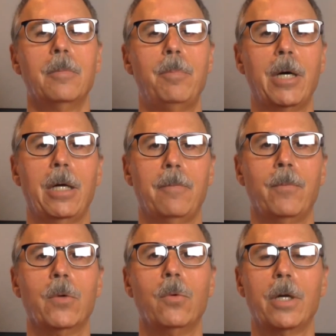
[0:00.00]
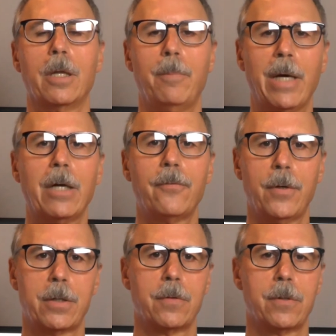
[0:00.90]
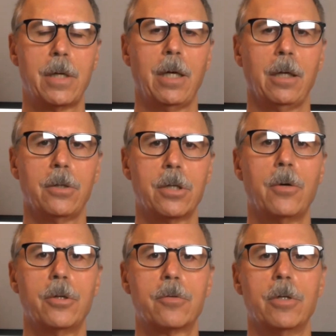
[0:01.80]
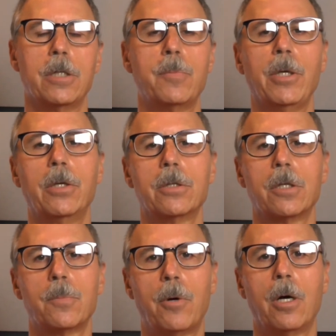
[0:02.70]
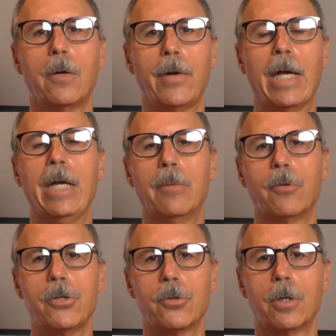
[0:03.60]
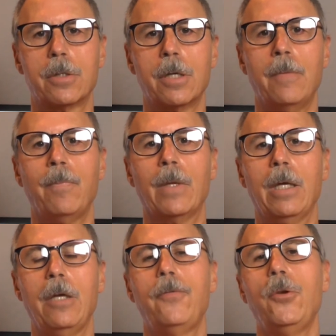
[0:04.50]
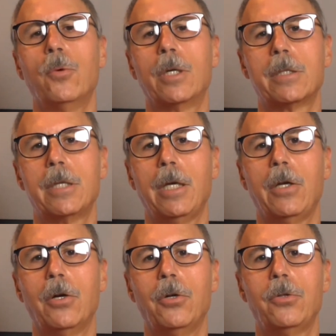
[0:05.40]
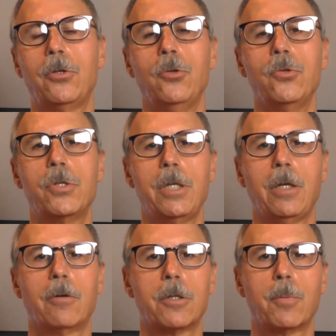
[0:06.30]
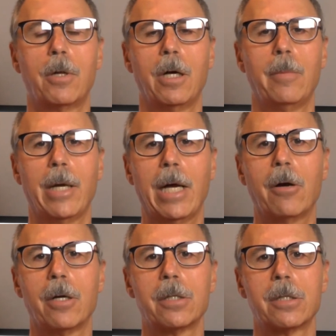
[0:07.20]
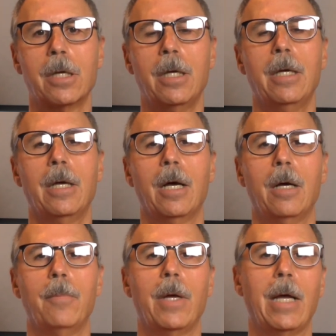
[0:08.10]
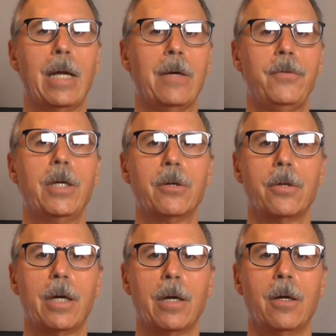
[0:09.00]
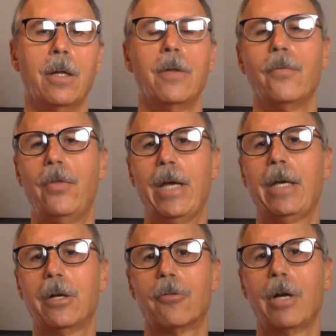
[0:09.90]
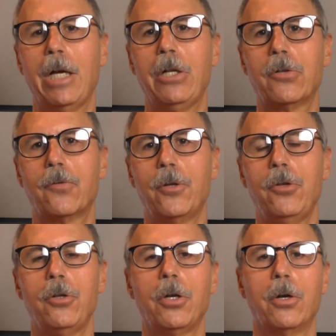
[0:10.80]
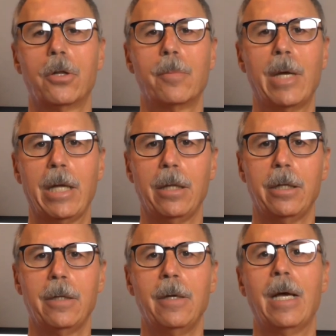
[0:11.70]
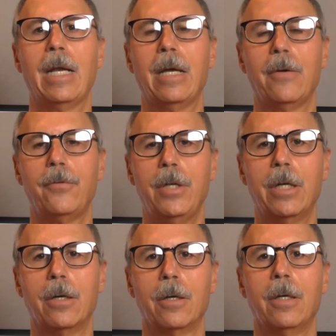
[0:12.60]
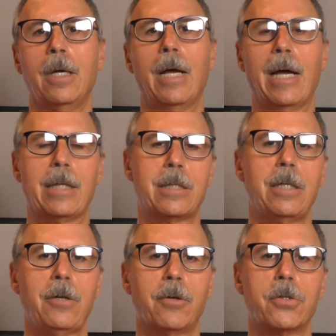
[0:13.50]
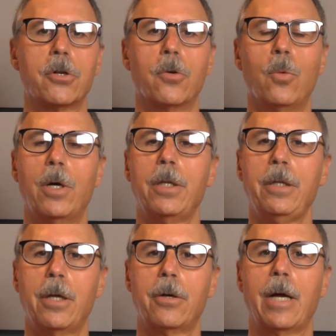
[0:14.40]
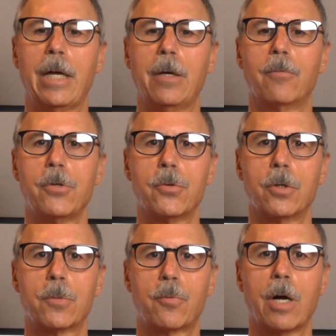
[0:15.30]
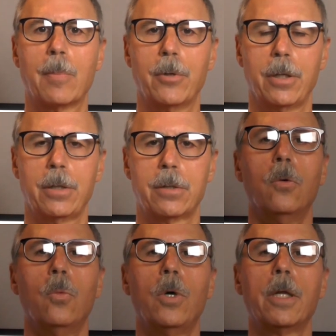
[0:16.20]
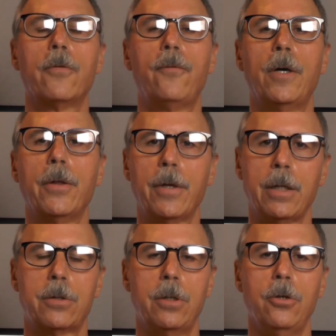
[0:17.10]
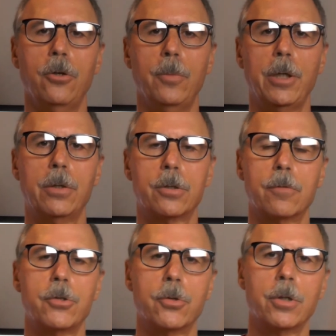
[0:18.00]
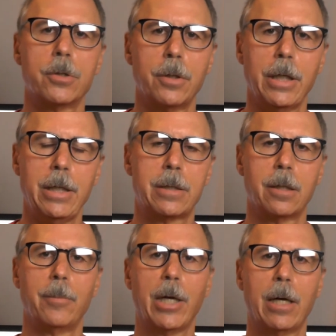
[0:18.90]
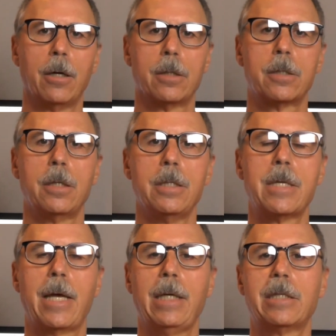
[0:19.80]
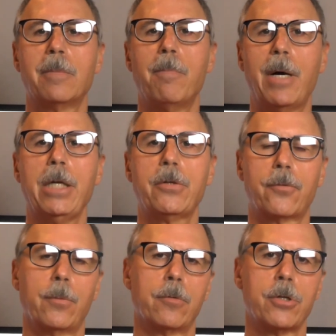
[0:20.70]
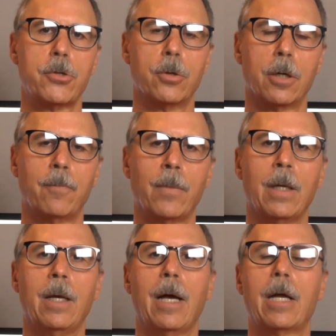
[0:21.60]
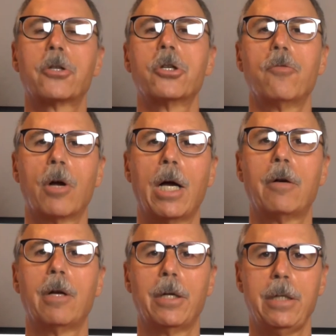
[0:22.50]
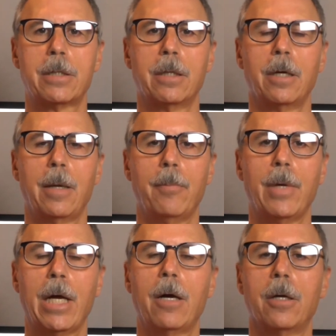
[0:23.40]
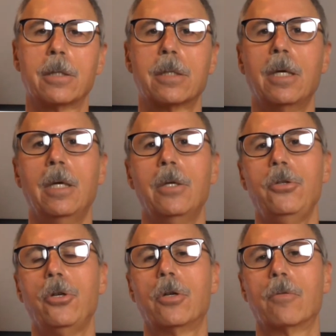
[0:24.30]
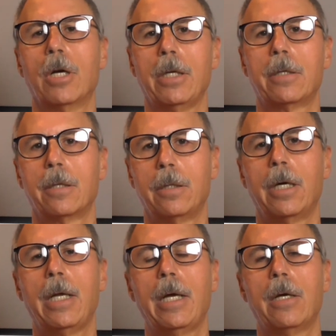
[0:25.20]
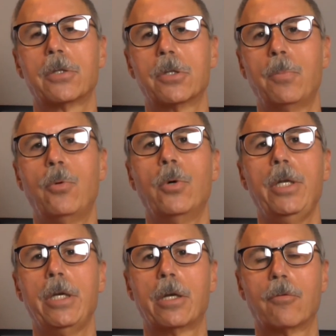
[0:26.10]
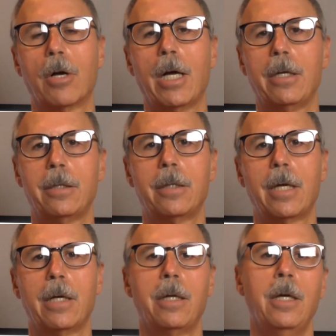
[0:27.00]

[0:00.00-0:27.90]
But one of the benefits of staying at Zoetry is because it's part of AM Resorts, if you want to say go to Secrets Playa Mujeres and have dinner there, they can arrange for you to go to the mainland and have dinner at Secrets or one of the other AM Resorts properties. One of the fun things to do, because the resort is on Isla Mujeres, is take some bikes from the resort and actually ride around Isla Mujeres. You can ride to the lighthouse, the point, you can ride into town.